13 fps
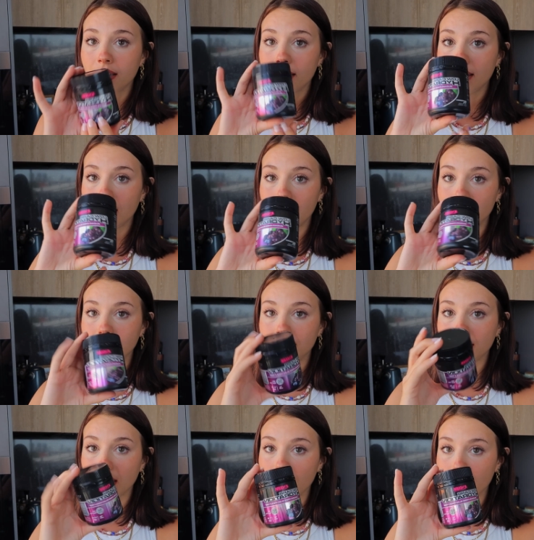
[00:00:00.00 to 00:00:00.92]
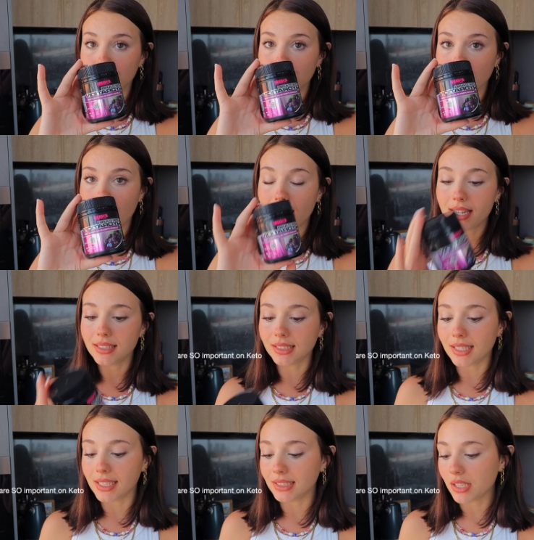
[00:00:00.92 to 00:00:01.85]
these
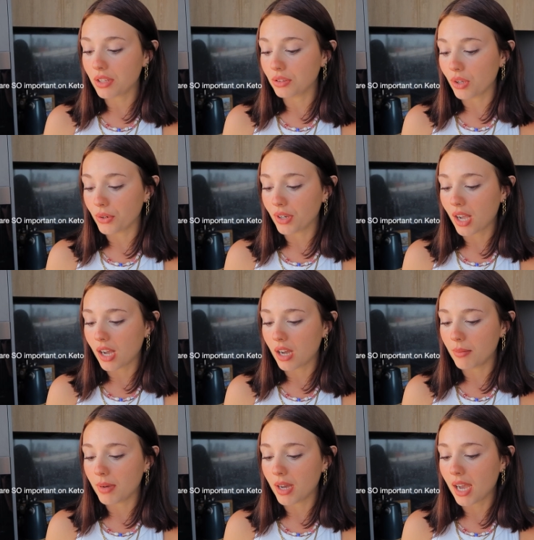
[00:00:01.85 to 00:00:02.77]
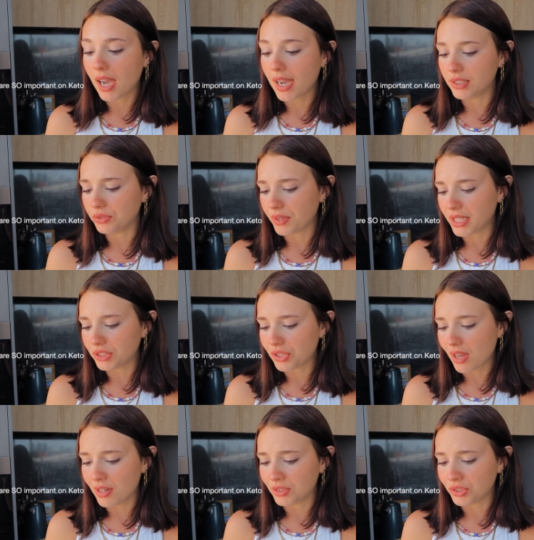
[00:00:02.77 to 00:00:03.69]
electrolytes. These are the low carb
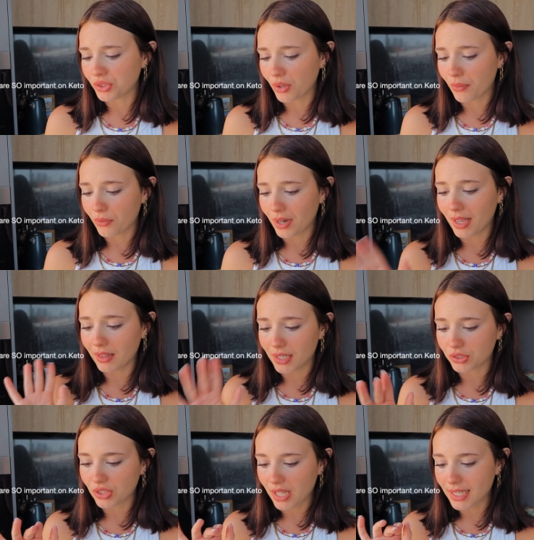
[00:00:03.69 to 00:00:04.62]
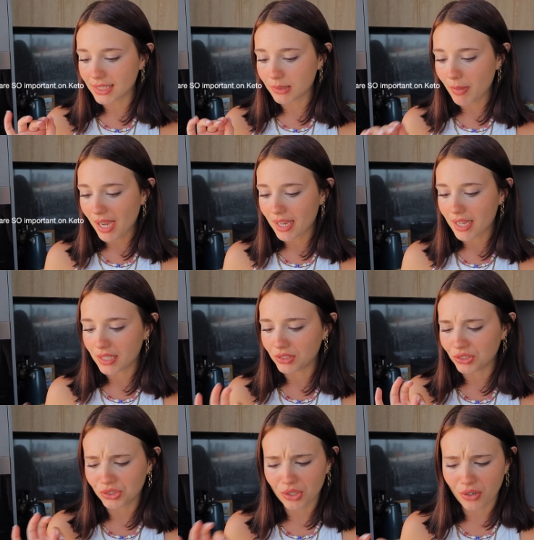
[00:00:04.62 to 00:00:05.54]
hydration sugar-free electrolytes by
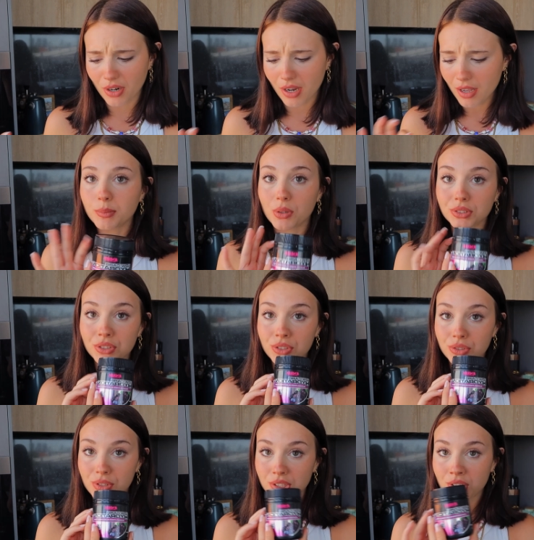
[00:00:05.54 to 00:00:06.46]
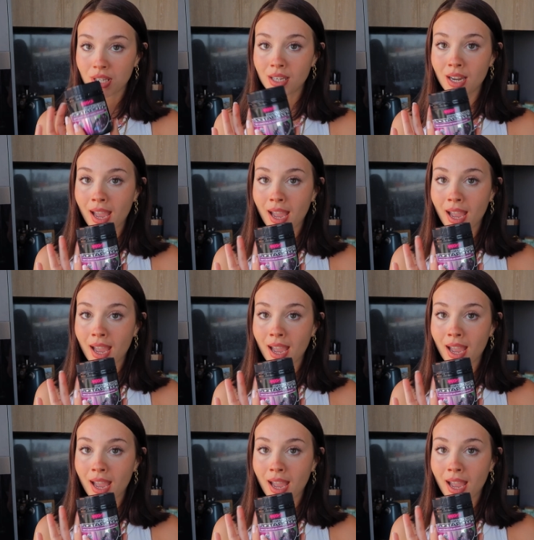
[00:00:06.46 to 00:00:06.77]
Endura Sports Nutrition.